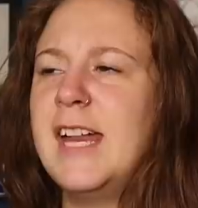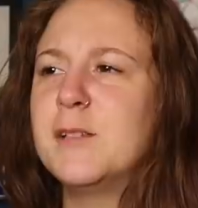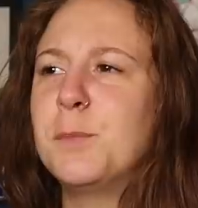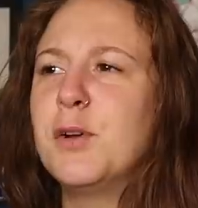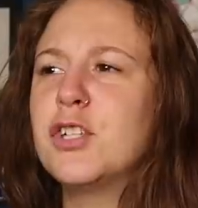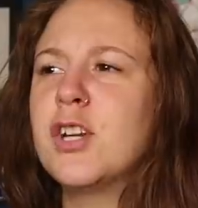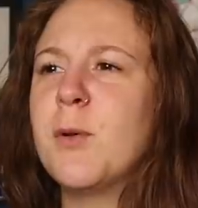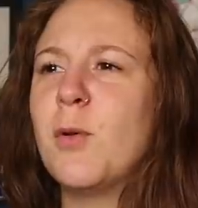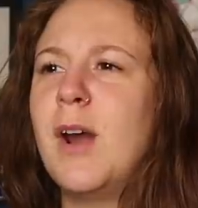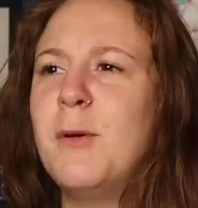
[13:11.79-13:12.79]
And he's
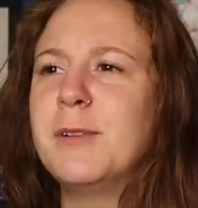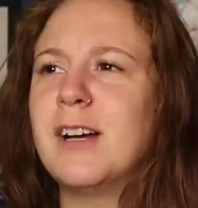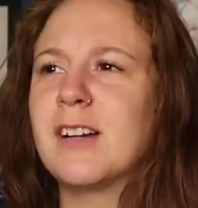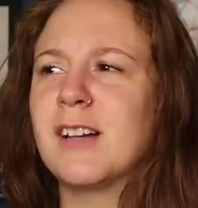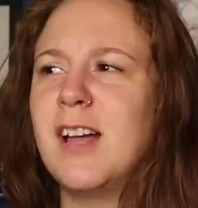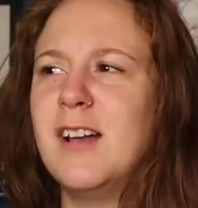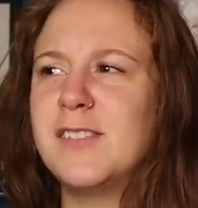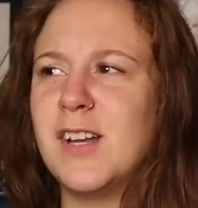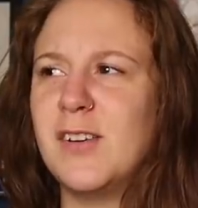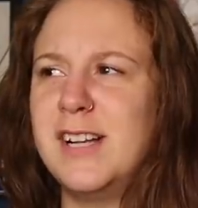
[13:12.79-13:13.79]
pushing him around without
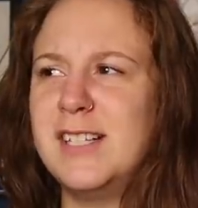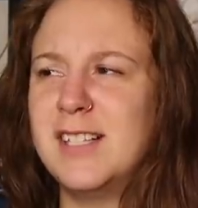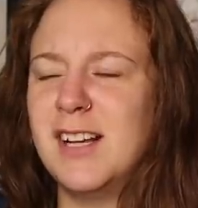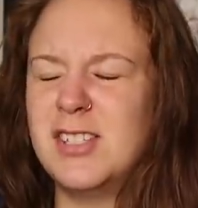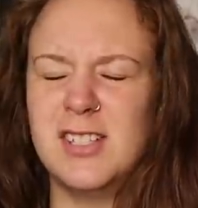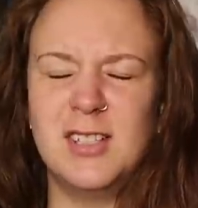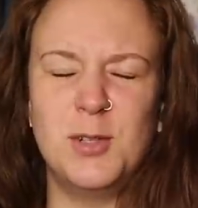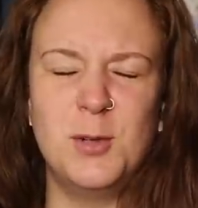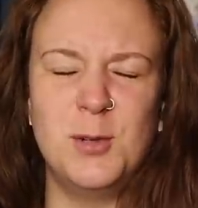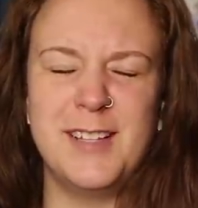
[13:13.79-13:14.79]
gloves on. He's touching.
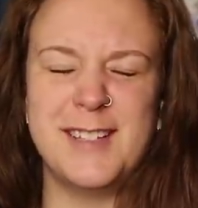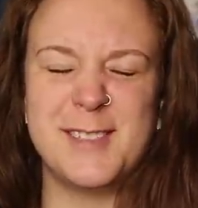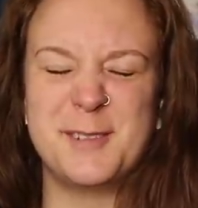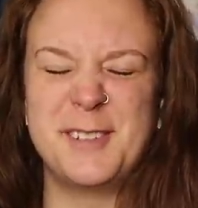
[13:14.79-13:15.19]
Oh, that's so